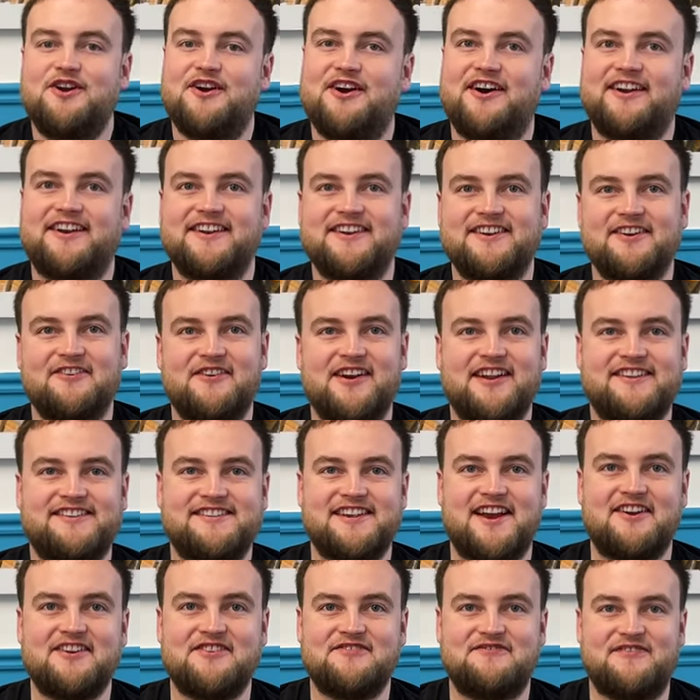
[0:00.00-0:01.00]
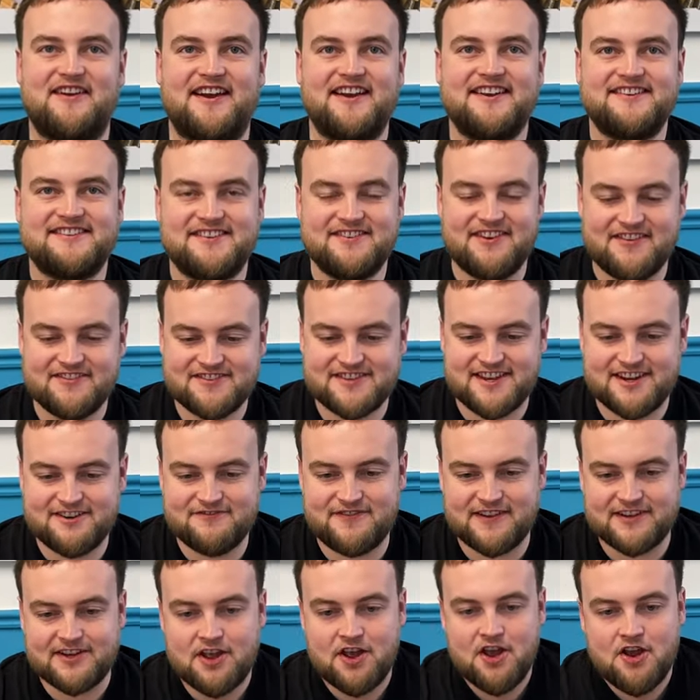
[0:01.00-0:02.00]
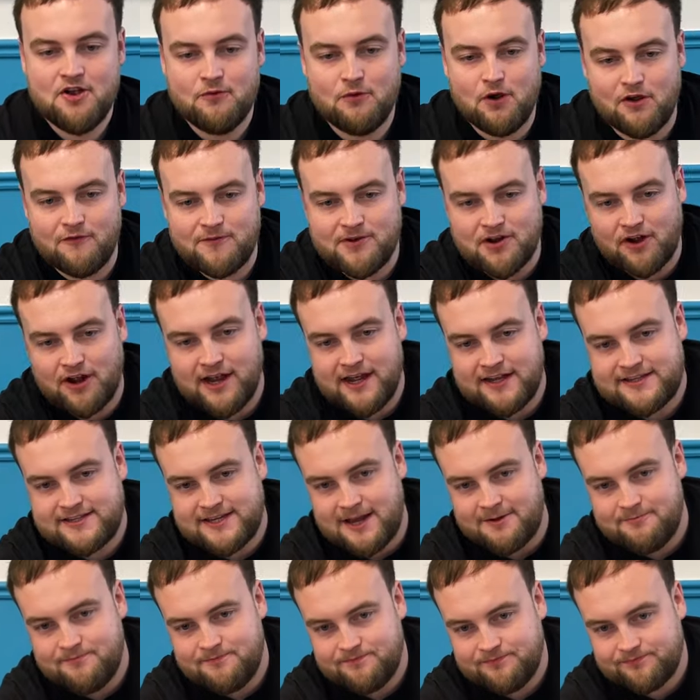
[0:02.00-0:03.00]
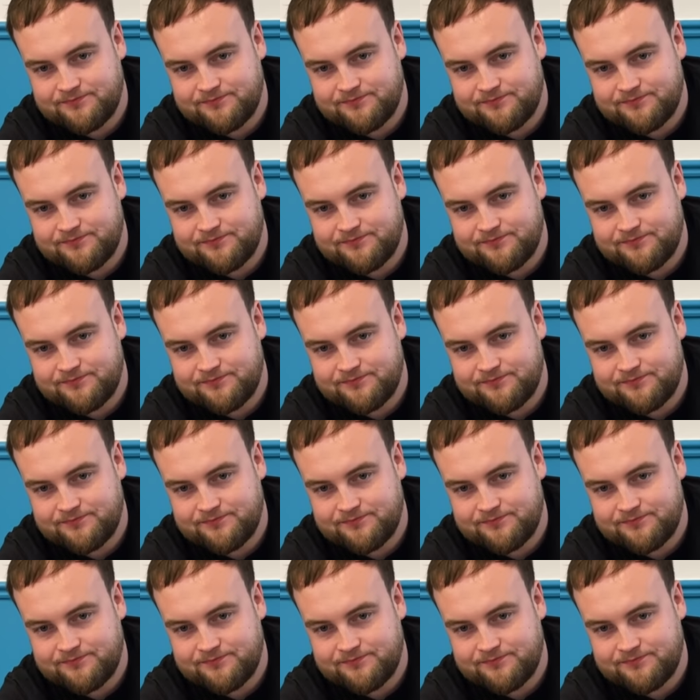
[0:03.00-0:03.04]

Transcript: I didn't know we had sound effects. Do we have sound effects? What have we got here, Tim?